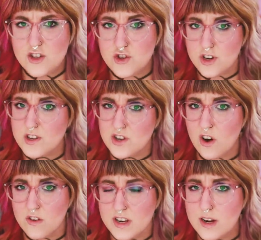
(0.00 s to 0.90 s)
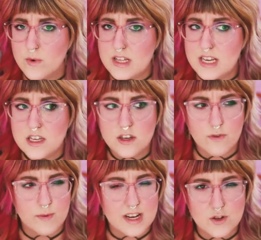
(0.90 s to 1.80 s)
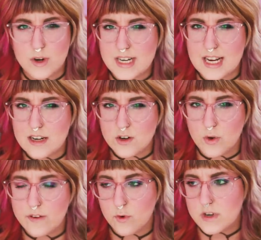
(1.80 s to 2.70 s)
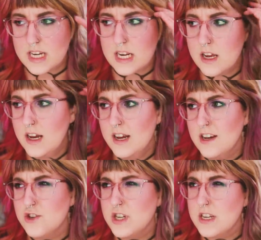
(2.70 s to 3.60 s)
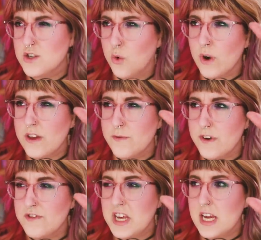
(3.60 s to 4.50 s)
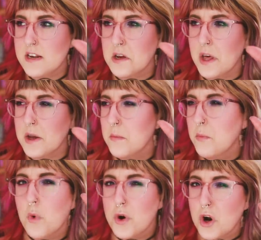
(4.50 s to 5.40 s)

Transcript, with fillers: just holiday releases from like twenty ten to twenty fourteen. She did twenty fifteen to like more